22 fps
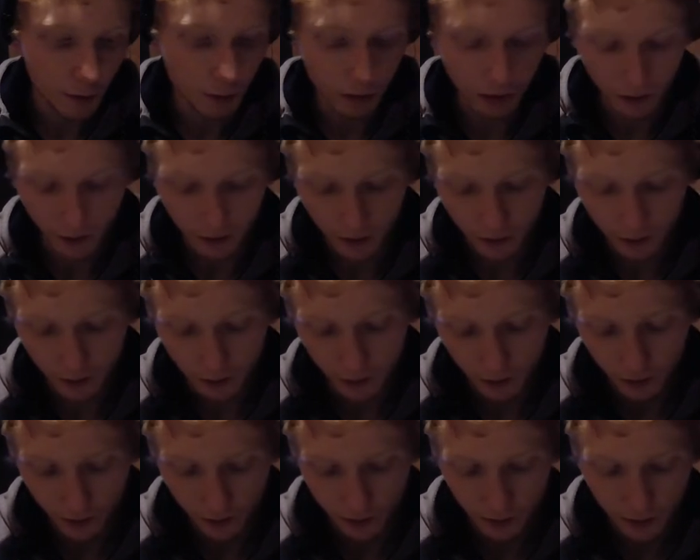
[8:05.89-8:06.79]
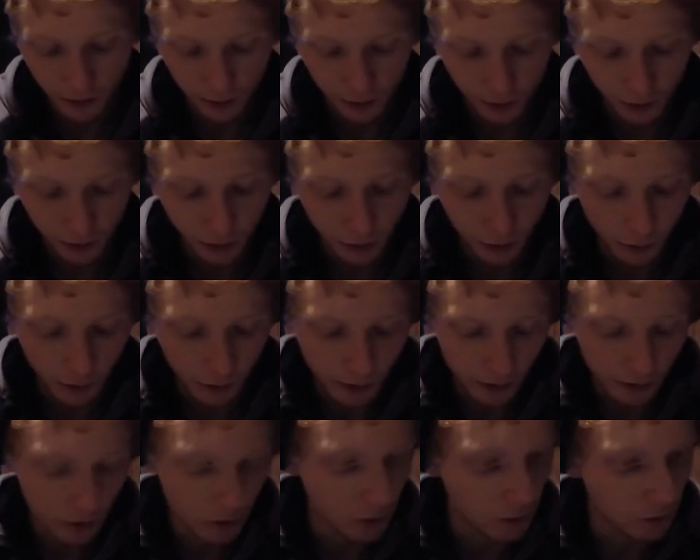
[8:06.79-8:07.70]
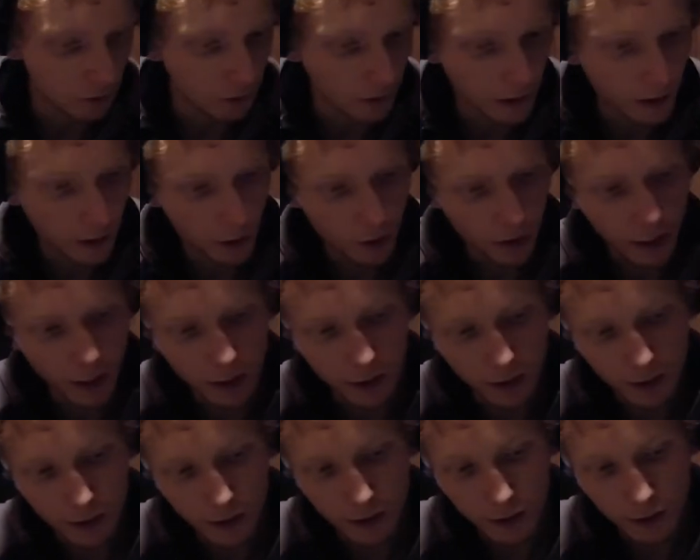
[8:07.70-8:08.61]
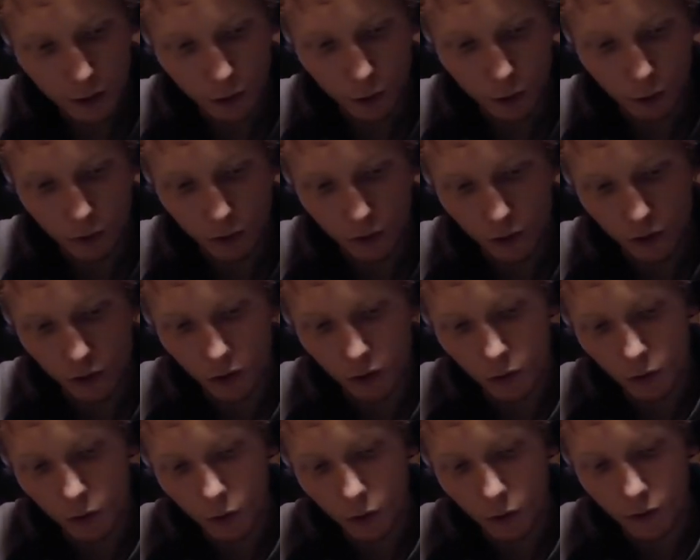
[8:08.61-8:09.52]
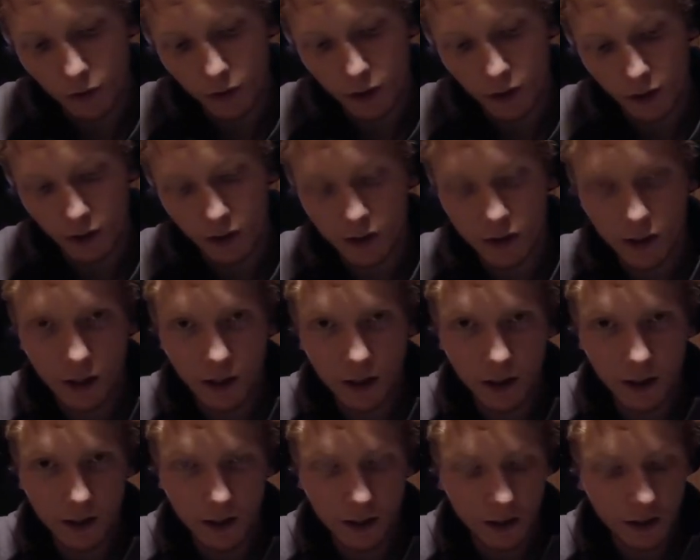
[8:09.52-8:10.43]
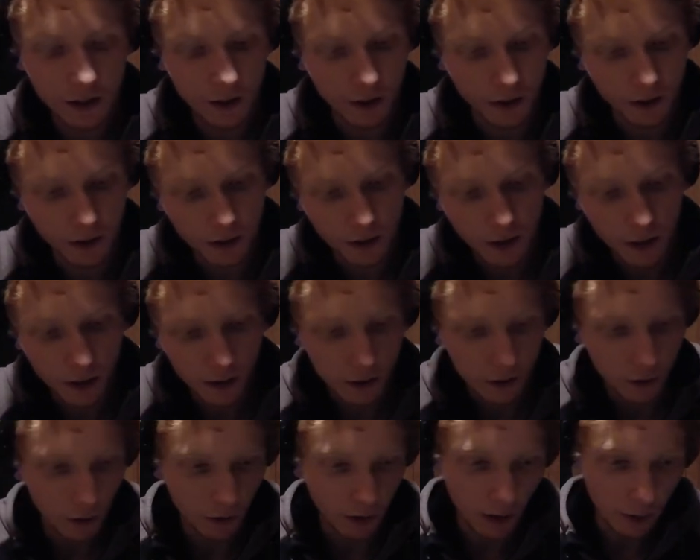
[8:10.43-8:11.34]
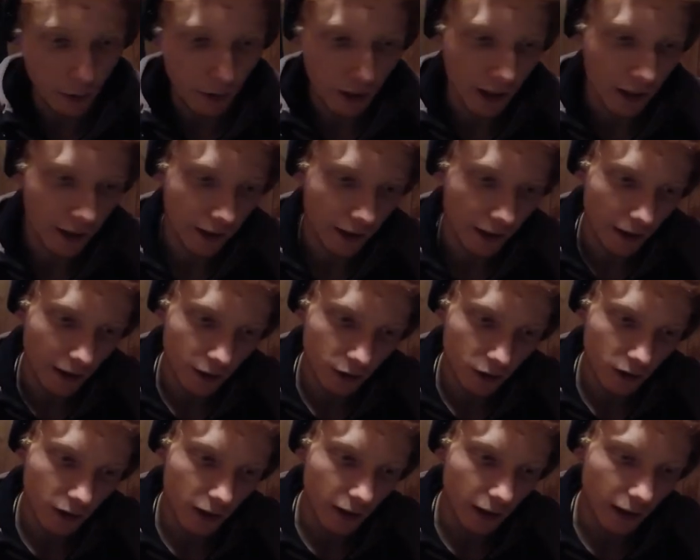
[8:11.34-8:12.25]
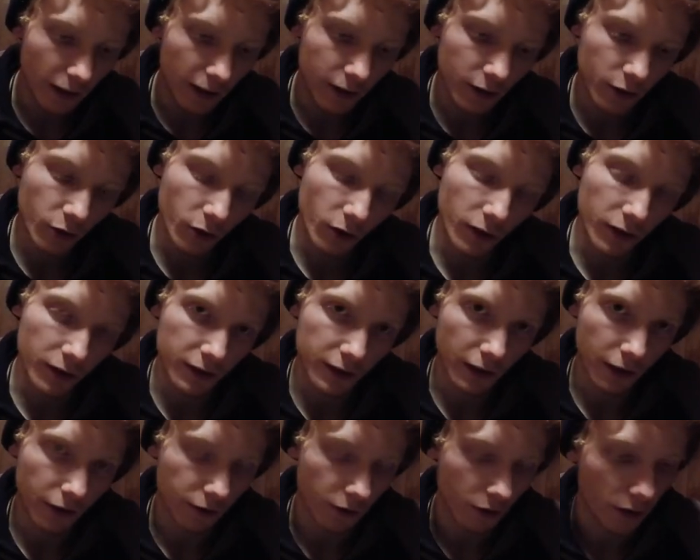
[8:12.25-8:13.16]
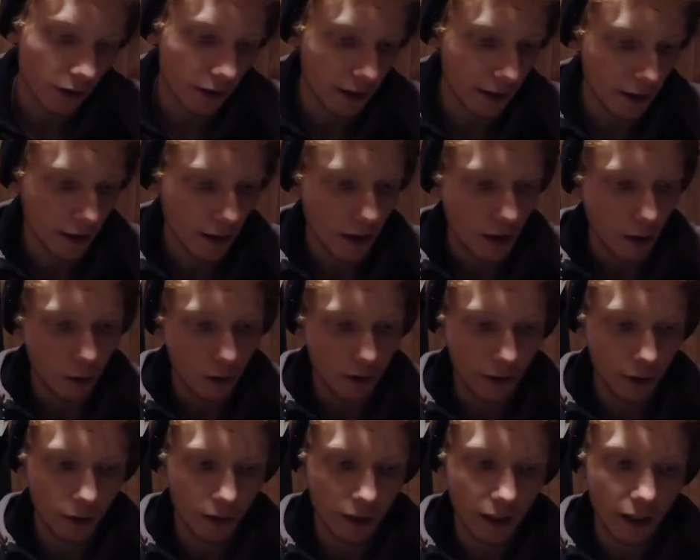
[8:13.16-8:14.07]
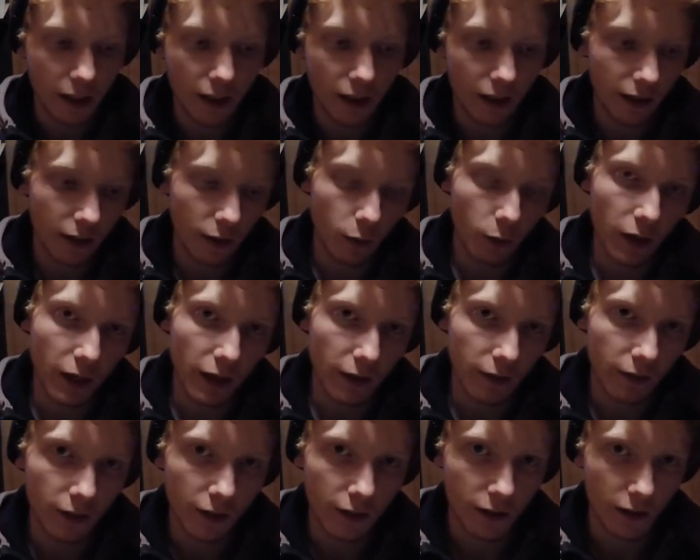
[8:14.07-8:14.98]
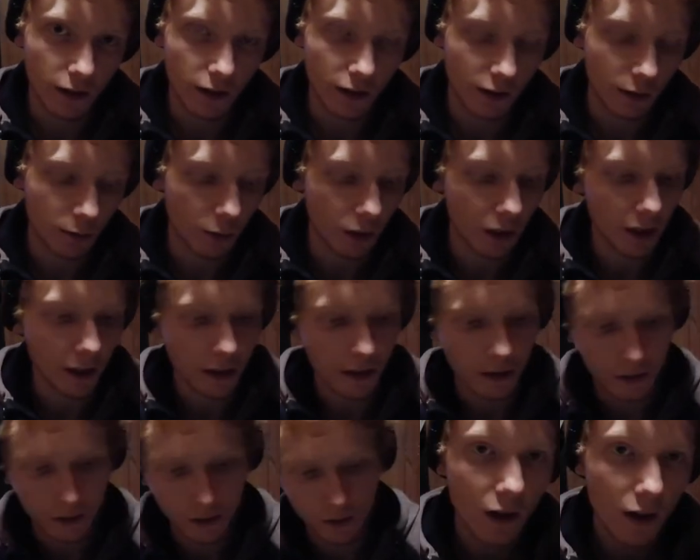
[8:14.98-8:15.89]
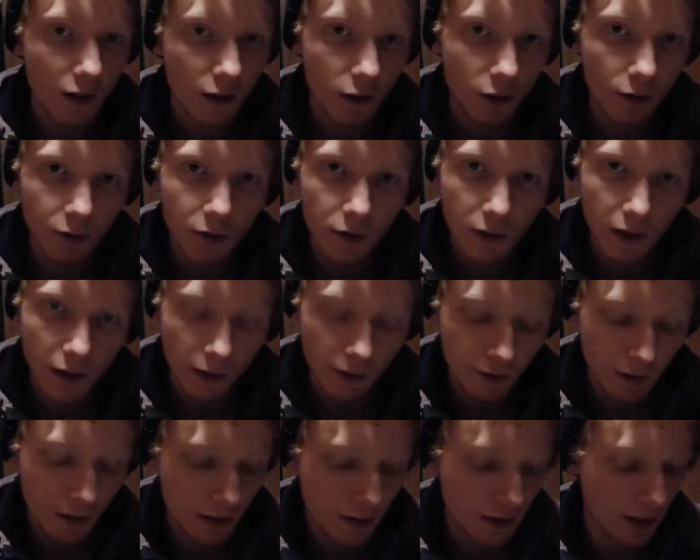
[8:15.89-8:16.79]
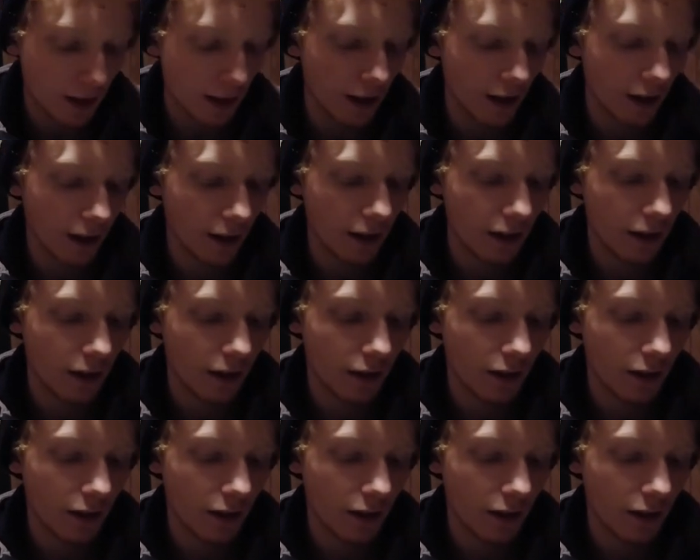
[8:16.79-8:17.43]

plate that's actually going to relocate this cold shoe over to the side here, so that way I can actually install stuff on it without it getting in the way of the display. So if you have this guy,